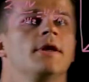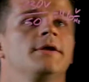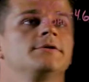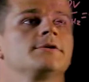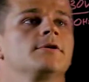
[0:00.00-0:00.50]

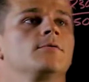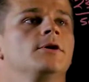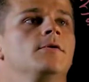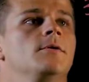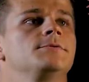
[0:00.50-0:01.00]
and in turn we
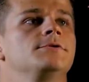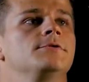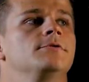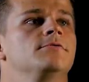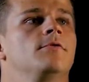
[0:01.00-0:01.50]
go up
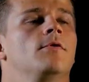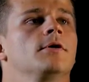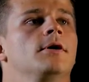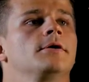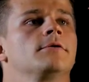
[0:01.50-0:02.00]
to
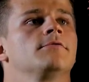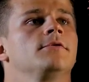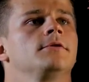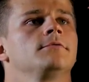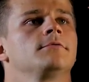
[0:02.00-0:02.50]
400
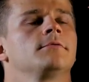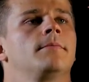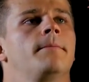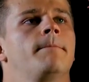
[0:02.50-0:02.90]
volts.